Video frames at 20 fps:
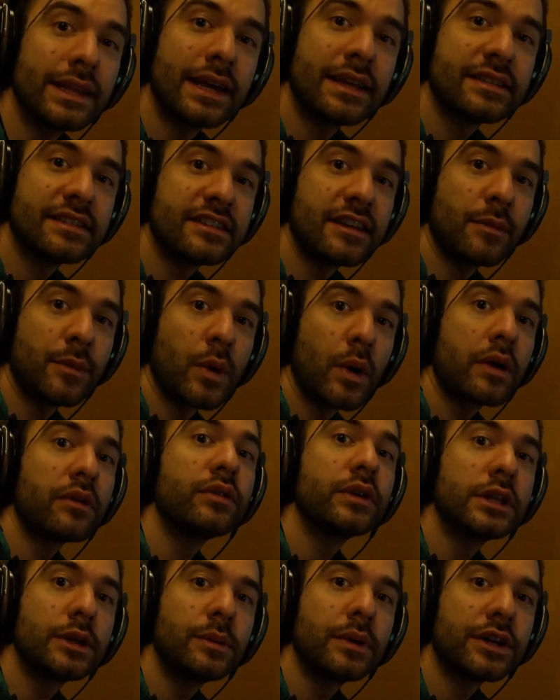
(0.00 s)
last demo. I
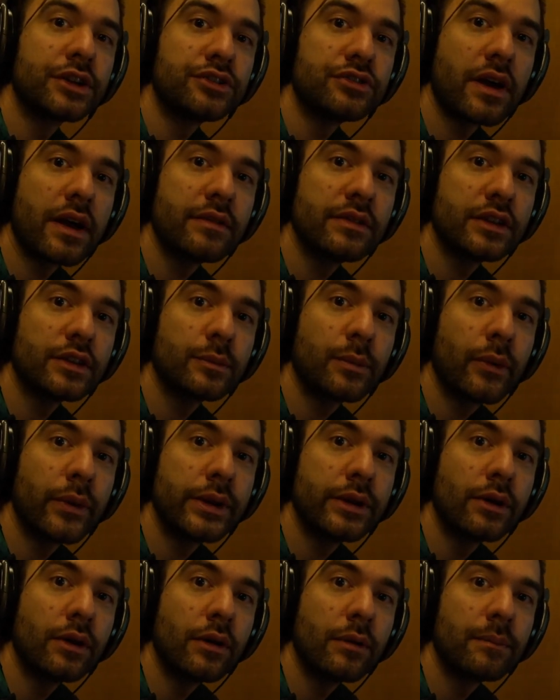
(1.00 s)
really want to drive this
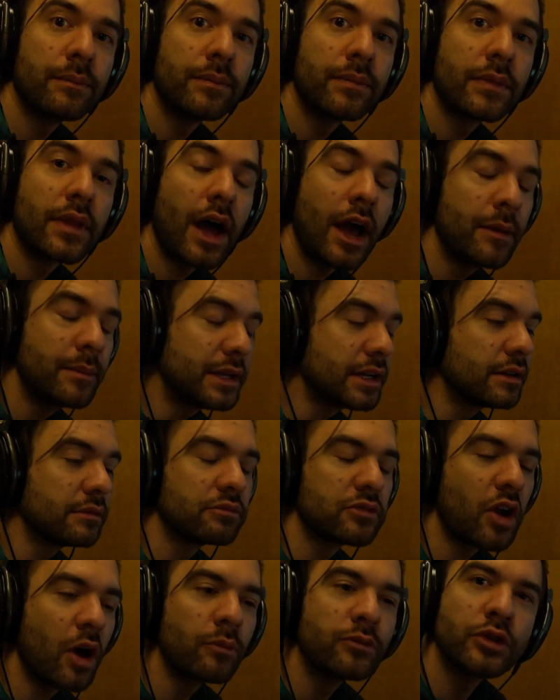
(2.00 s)
point home. I'm in a
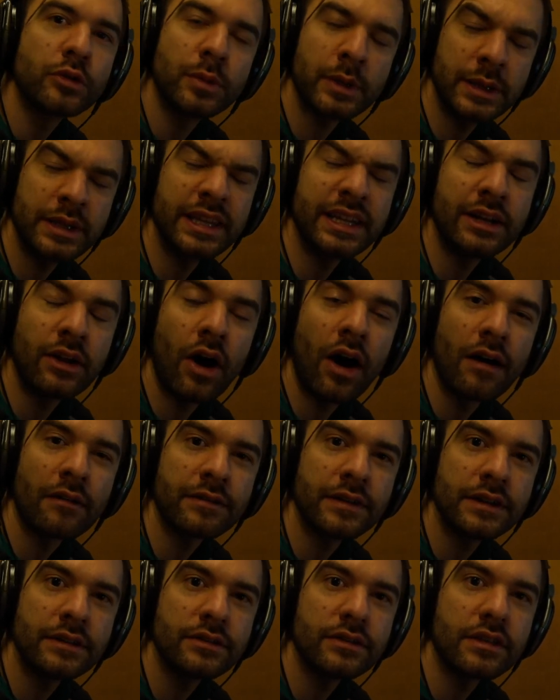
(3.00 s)
comfortably lit
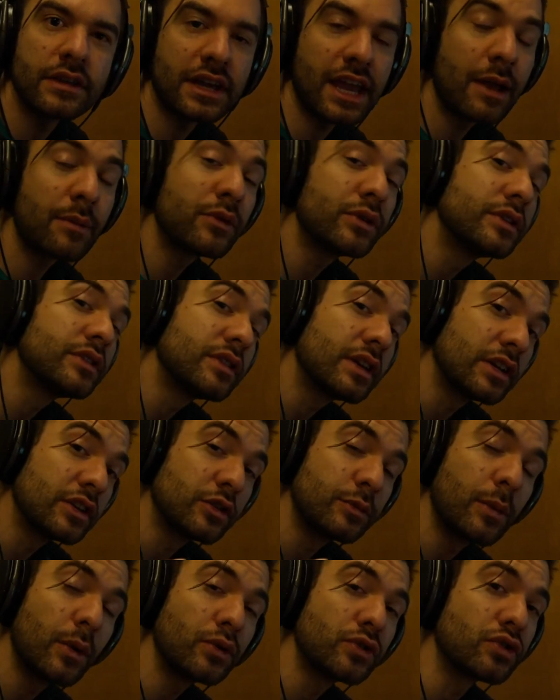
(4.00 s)
office. The camera is
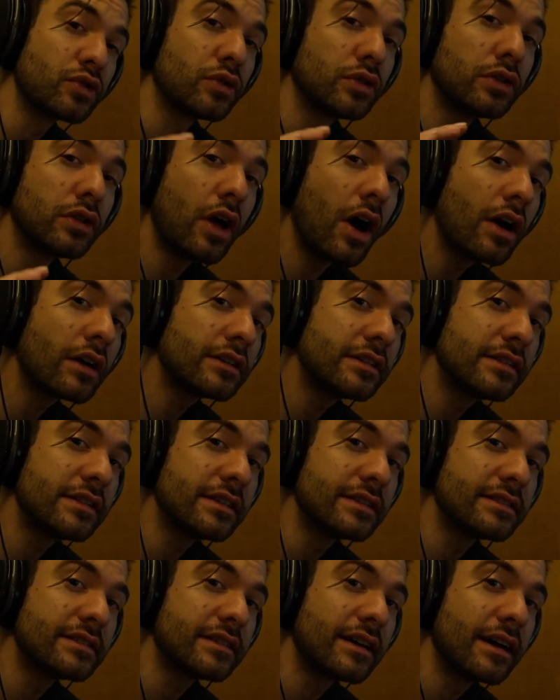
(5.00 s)
exposure locked
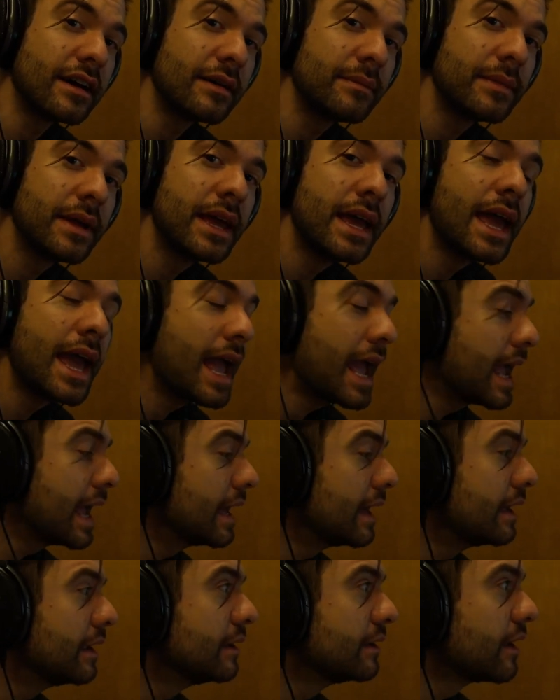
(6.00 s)
this time,
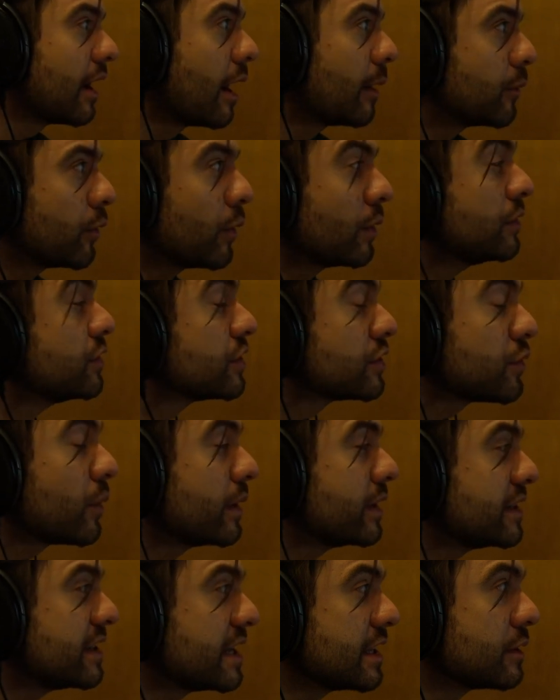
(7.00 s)
and I'm go just
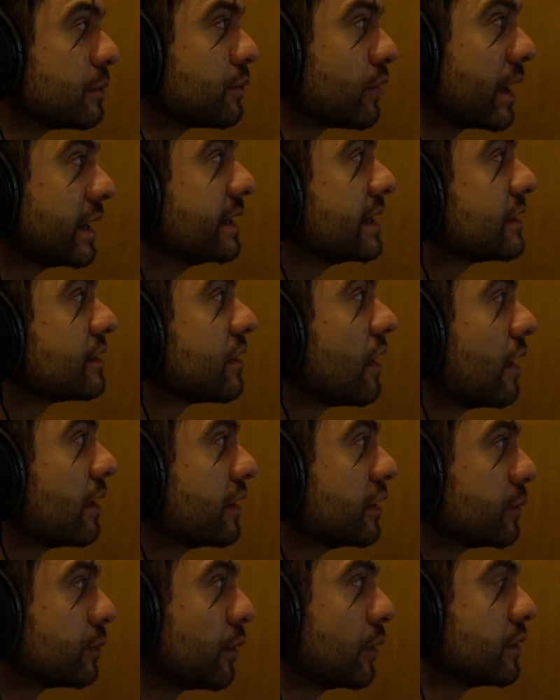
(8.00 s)
going to take the brightness on
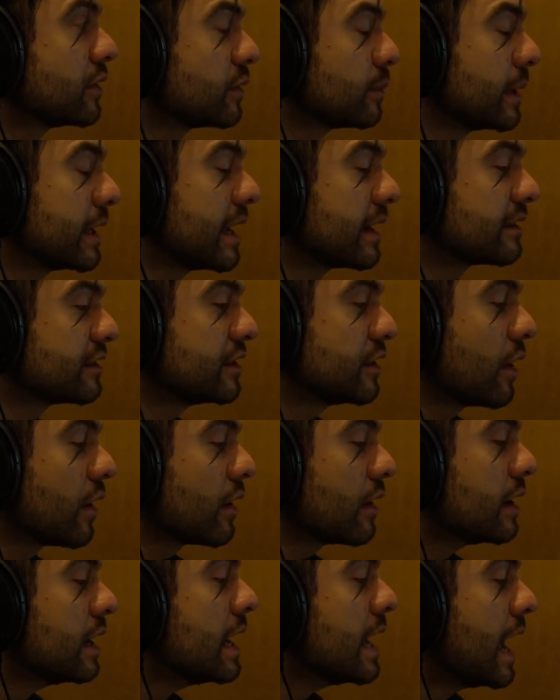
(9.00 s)
this Pro Display
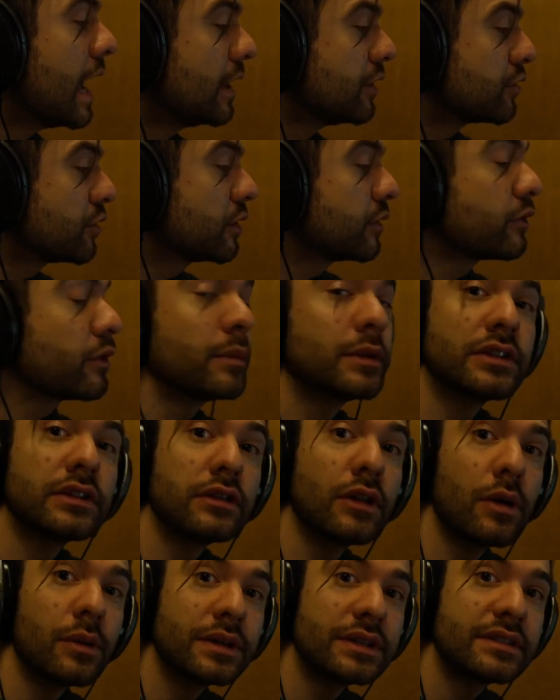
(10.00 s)
XDR and turn it from its
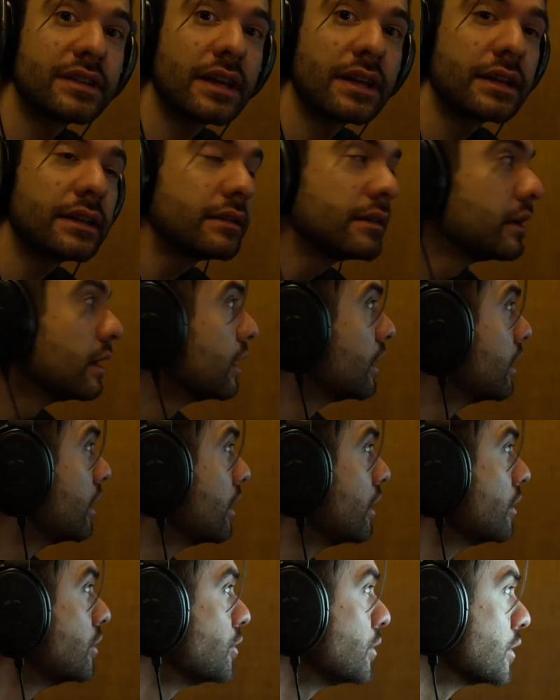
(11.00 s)
lowest setting
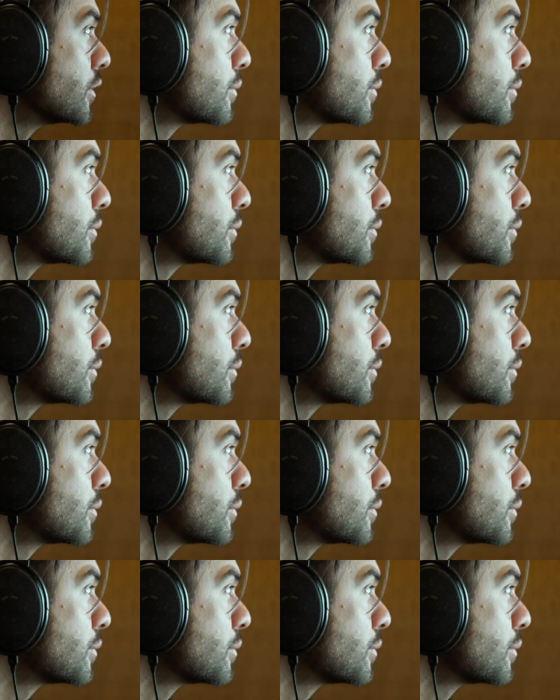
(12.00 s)
to its